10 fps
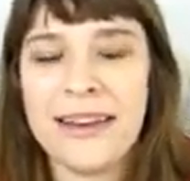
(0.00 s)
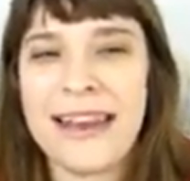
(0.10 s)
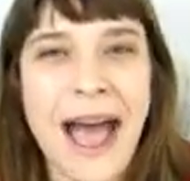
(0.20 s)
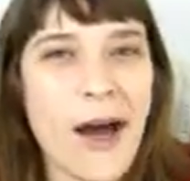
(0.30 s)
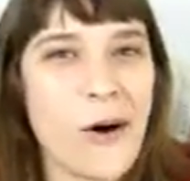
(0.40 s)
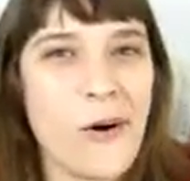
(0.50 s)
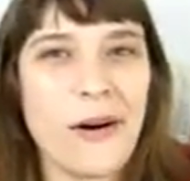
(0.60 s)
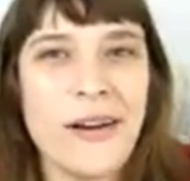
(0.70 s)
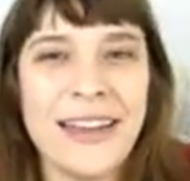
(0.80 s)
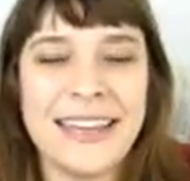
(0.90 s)

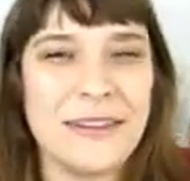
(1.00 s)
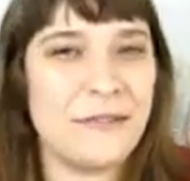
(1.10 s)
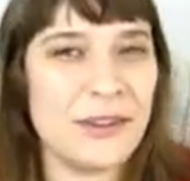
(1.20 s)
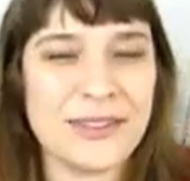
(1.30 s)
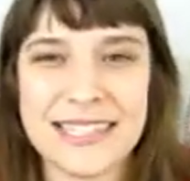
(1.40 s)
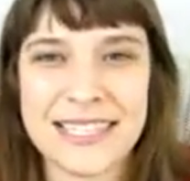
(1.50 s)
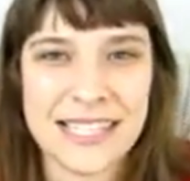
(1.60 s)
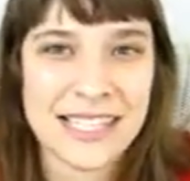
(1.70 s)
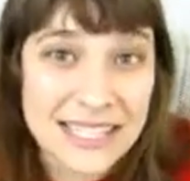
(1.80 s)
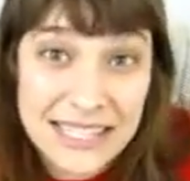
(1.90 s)
now he feels
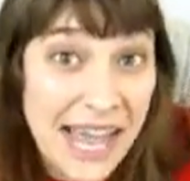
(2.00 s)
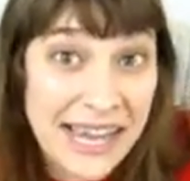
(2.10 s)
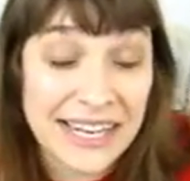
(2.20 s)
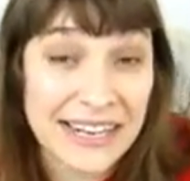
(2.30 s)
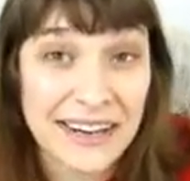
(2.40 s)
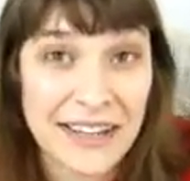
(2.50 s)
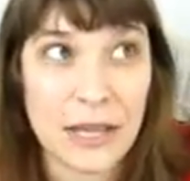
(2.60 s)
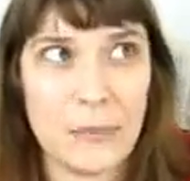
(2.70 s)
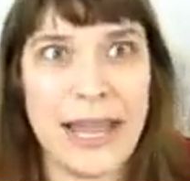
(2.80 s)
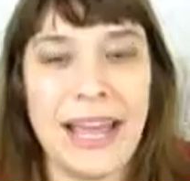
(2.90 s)
slighted, I
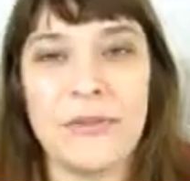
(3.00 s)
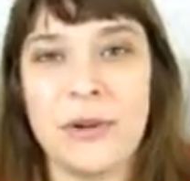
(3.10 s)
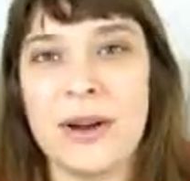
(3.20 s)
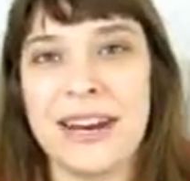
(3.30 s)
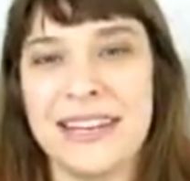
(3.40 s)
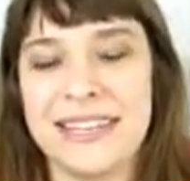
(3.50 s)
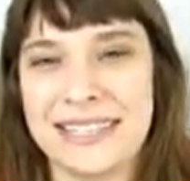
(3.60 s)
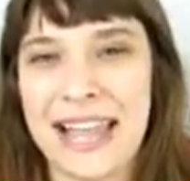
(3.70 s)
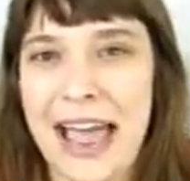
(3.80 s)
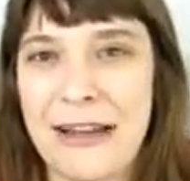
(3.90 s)
think, by everyone in his
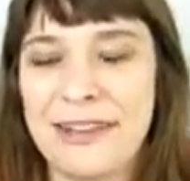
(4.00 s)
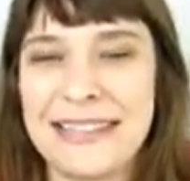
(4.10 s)
life.